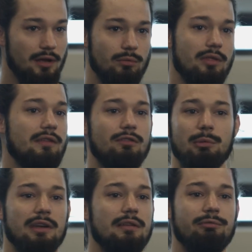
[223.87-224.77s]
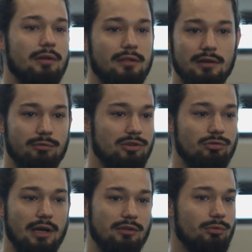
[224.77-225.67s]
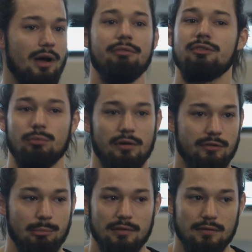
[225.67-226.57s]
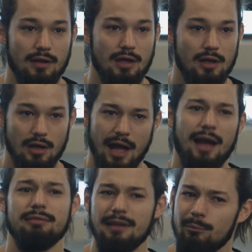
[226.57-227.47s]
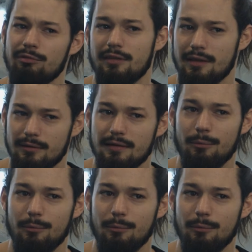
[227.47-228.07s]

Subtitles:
You know, there's so many different things which you can do afterwards, but I have time for that.